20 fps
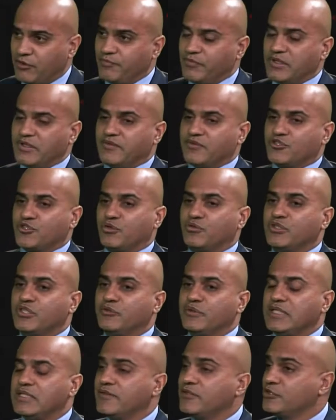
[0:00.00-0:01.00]
so you
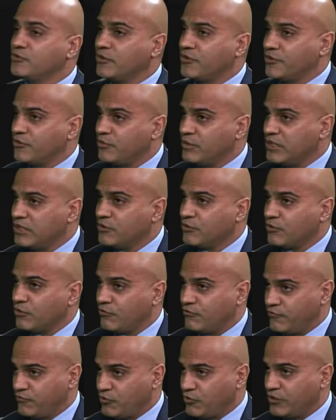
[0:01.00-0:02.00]
either do a 3 or a
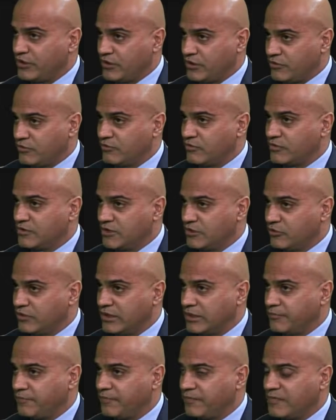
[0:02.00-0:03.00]
4-year degree.
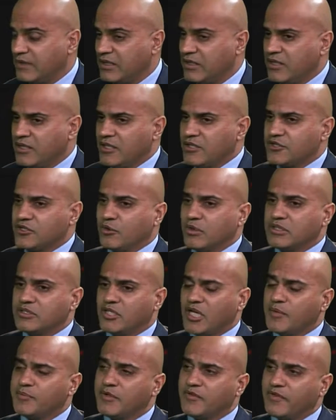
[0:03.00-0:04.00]
So on
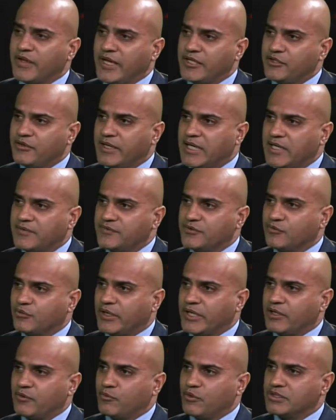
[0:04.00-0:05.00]
top of that, you have to
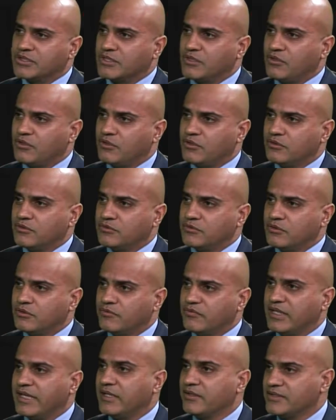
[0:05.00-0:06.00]
write what's called the
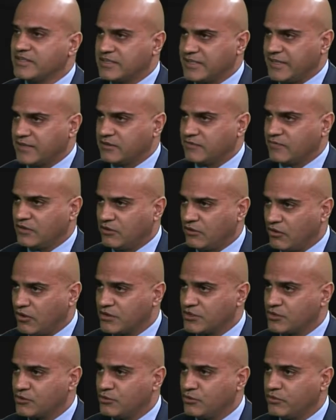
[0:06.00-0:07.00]
LSAT, the Law
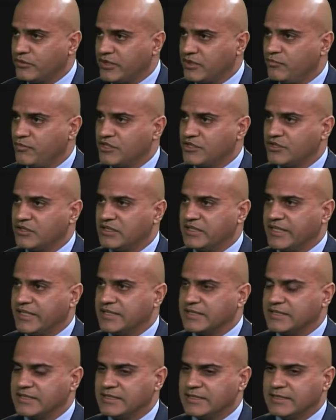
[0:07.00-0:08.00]
School Admission
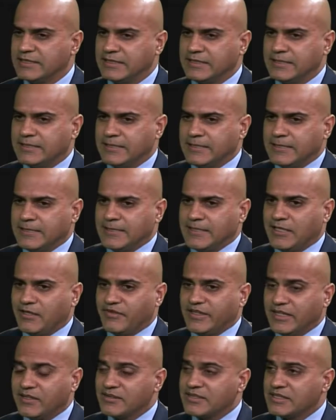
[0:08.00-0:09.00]
Test. Now, the
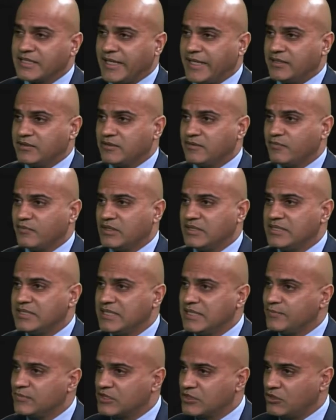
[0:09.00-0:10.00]
LSAT
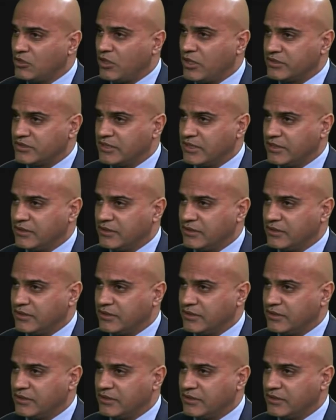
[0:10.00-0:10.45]
seems daunting,